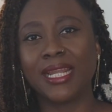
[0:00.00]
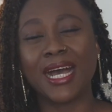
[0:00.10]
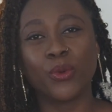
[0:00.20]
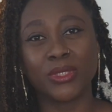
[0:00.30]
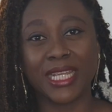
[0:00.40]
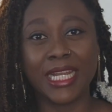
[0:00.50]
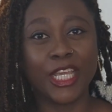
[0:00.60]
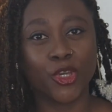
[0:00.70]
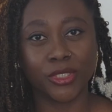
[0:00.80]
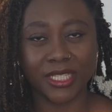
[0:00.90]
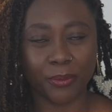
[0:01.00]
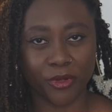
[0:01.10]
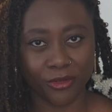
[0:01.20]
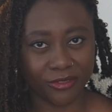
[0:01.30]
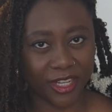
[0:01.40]
I would click on their
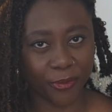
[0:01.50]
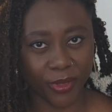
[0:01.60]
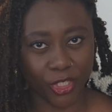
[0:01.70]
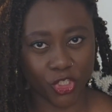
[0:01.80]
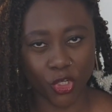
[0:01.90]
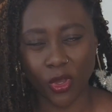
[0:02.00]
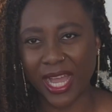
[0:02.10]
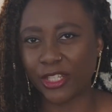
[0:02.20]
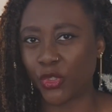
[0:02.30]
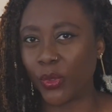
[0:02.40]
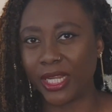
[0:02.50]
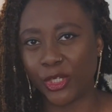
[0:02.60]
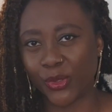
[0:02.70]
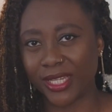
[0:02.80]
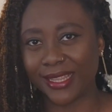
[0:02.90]
profile picture and go and
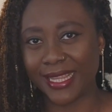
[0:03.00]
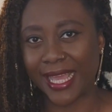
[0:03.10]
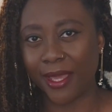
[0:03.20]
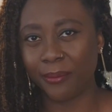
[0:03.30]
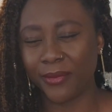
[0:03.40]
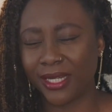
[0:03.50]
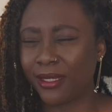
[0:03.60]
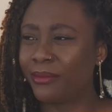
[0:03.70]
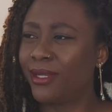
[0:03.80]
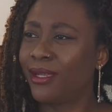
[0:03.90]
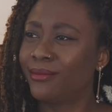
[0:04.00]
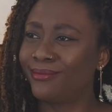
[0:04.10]
look at them. And I'd be like,